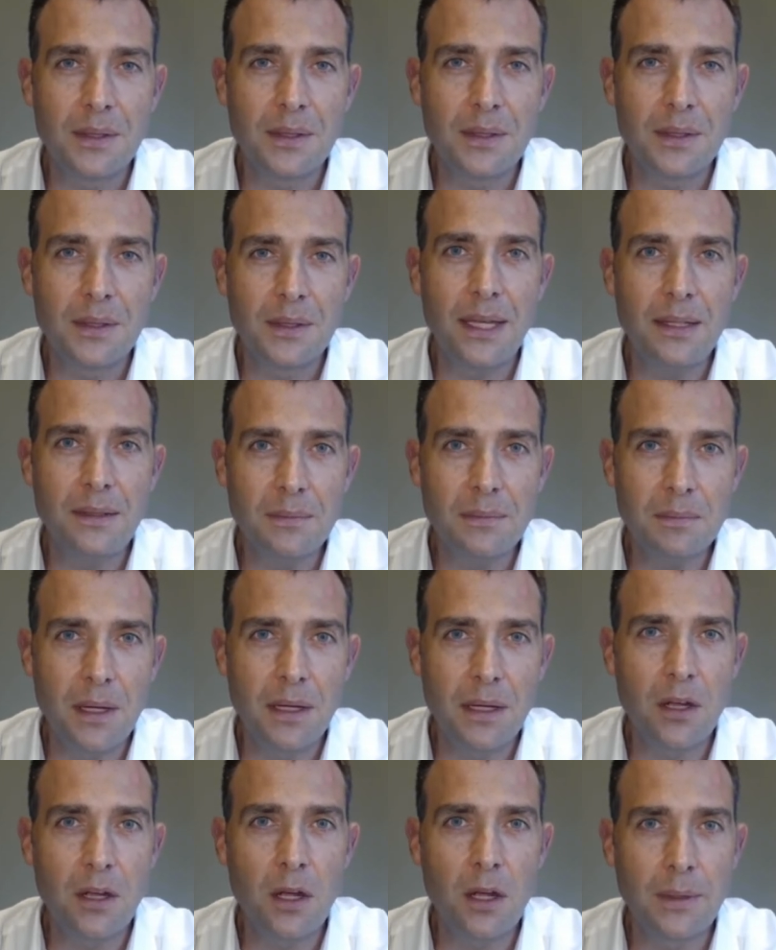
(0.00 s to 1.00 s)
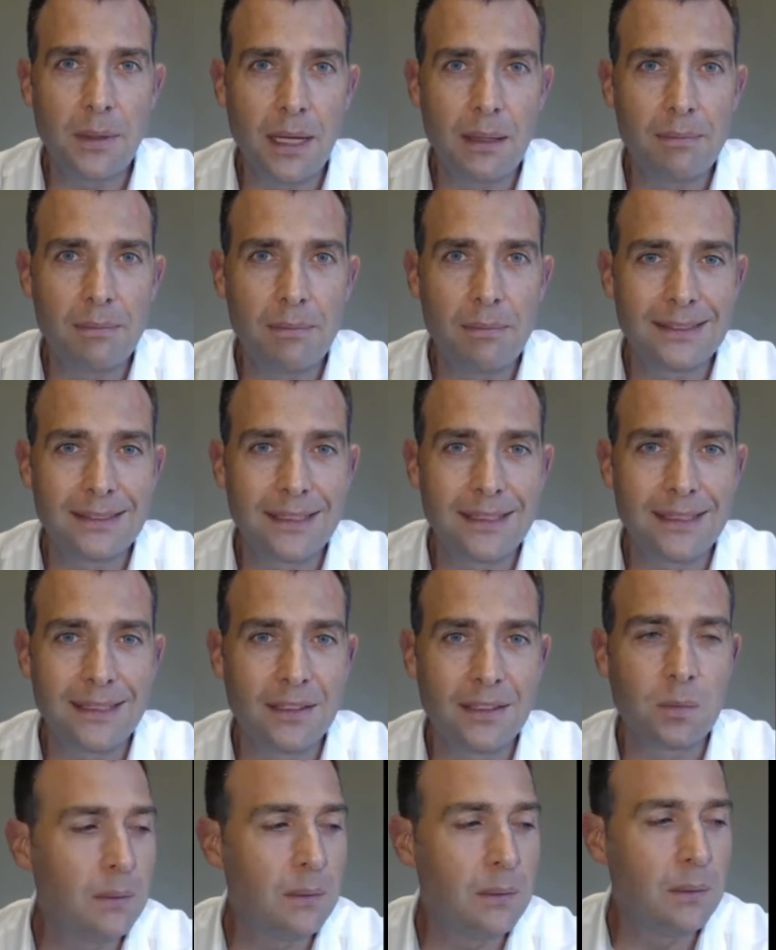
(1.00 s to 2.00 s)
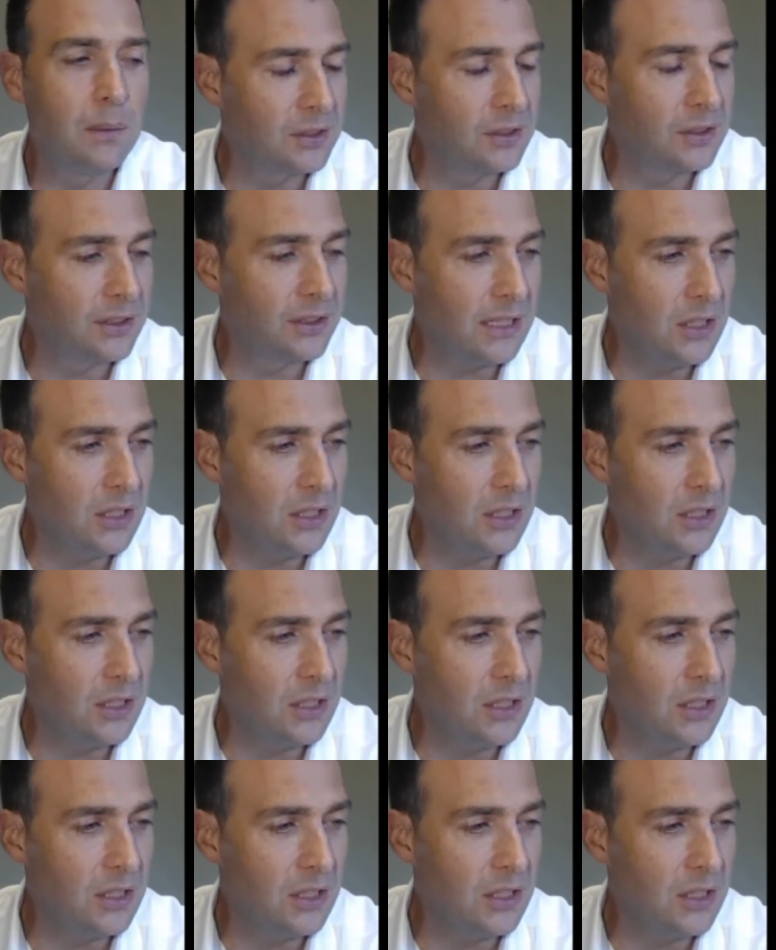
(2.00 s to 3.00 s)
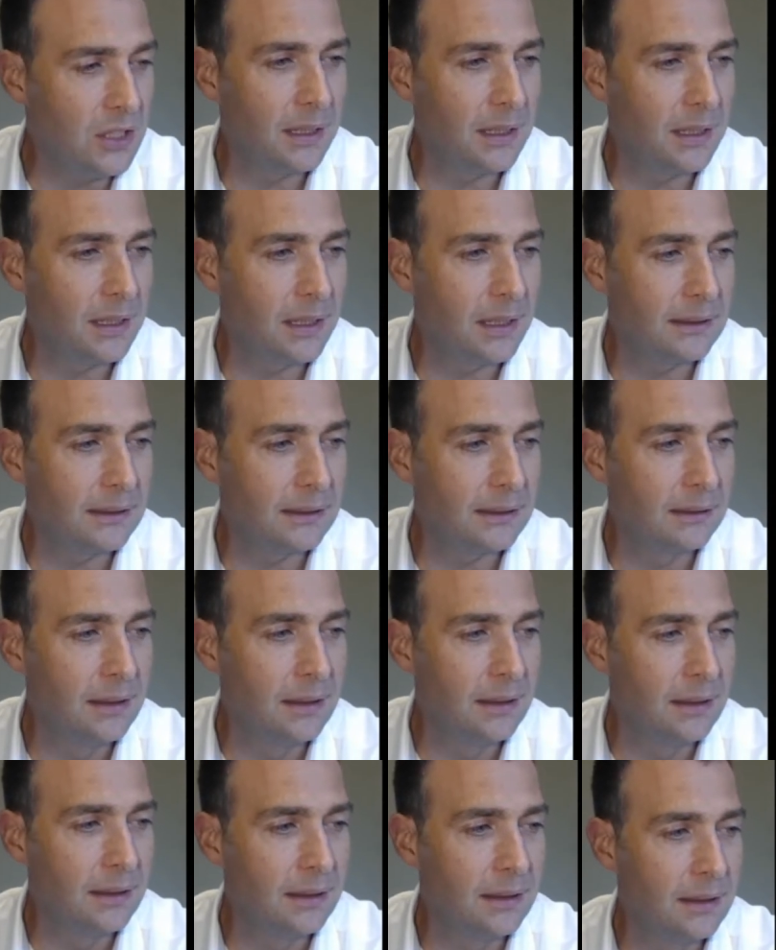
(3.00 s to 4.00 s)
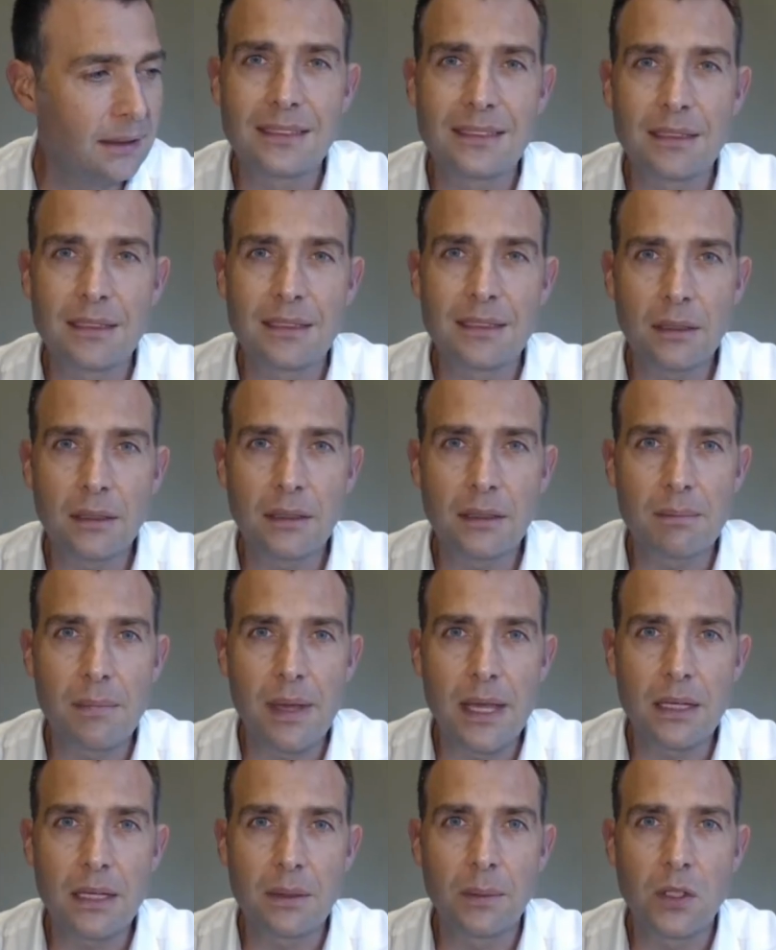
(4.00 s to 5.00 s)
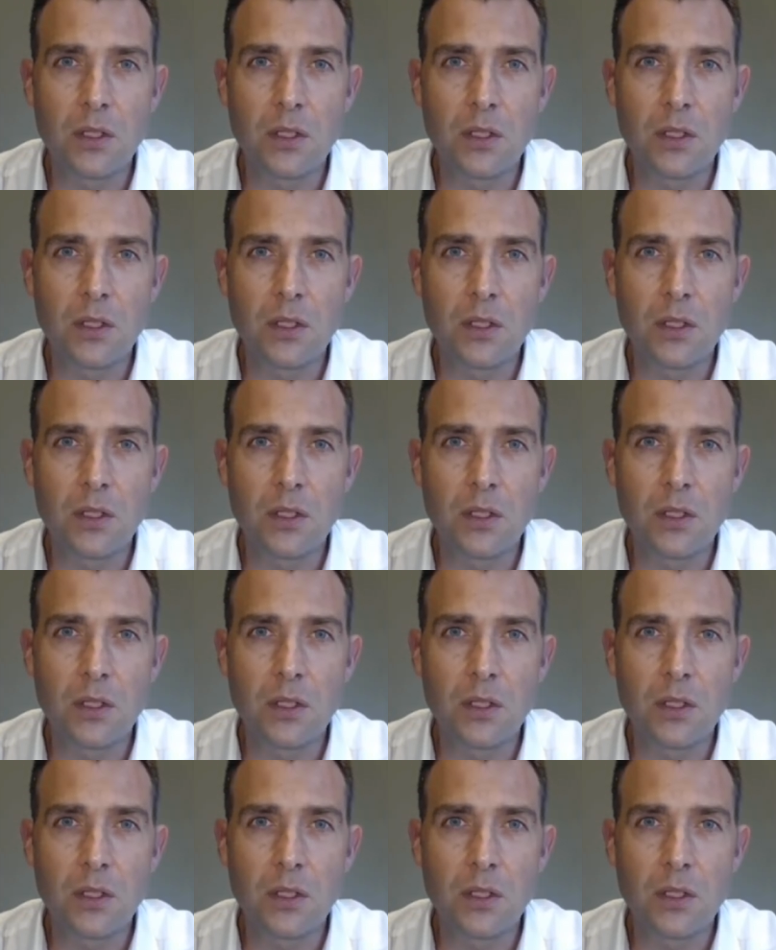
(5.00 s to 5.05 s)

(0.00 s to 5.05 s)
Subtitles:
Okay, I hope that makes sense. We want to see you in this simulation as a market maker.